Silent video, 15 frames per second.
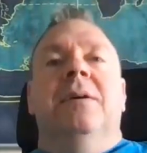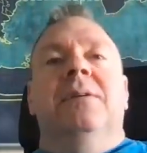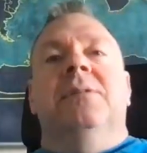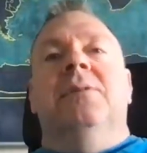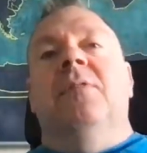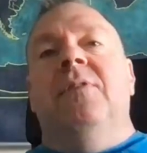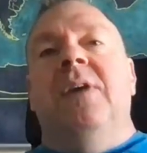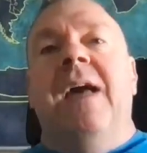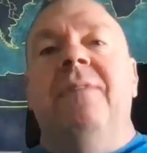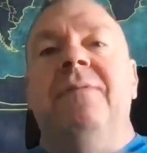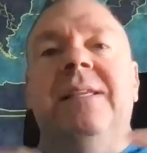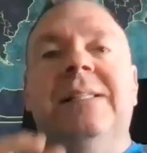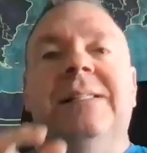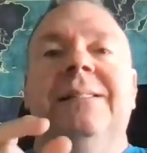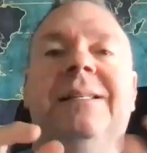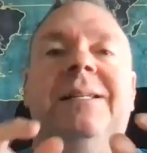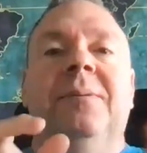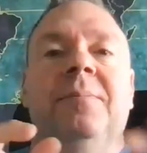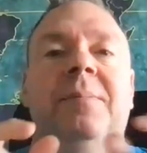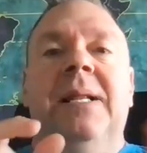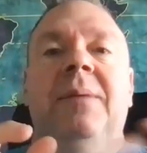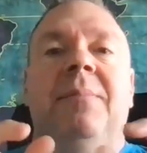So if you have these little
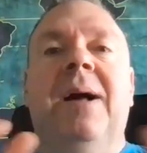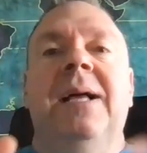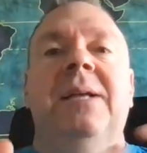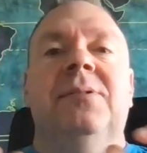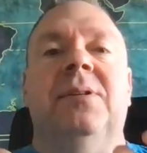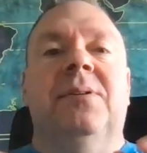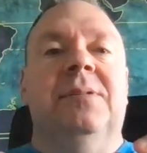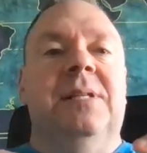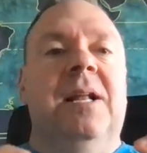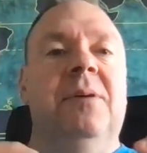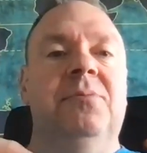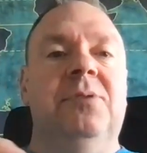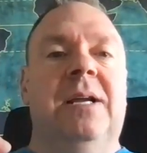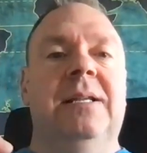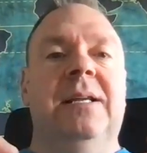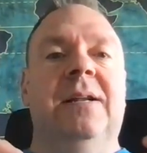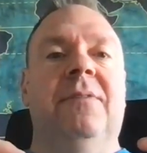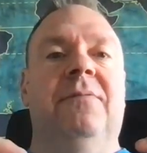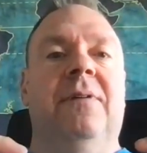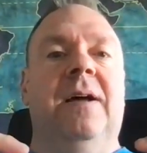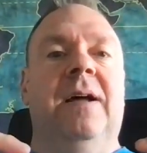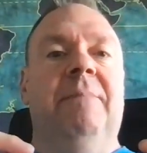mini milestones, it helps you
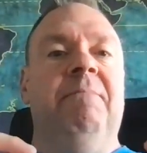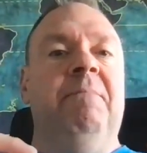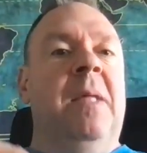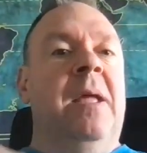identify